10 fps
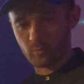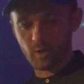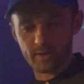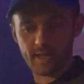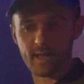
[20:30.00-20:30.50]

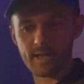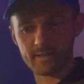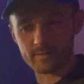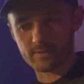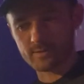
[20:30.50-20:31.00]
one
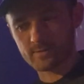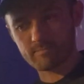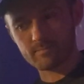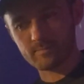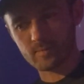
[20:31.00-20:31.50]
has
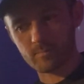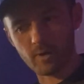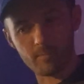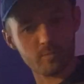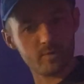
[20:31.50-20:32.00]

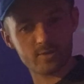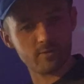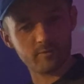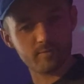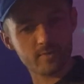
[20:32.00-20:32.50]
upwards
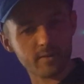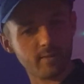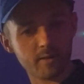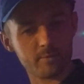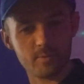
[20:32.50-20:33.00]
of
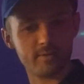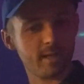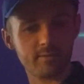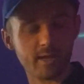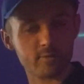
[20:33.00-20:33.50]
10,000, between
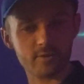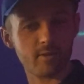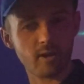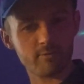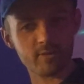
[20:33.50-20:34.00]
10,000 and
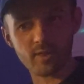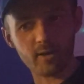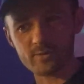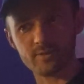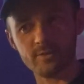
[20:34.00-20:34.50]

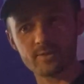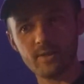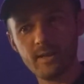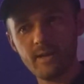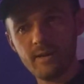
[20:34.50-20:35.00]
100,000
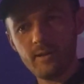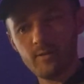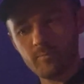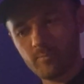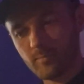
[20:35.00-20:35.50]

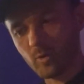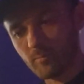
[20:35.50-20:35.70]
or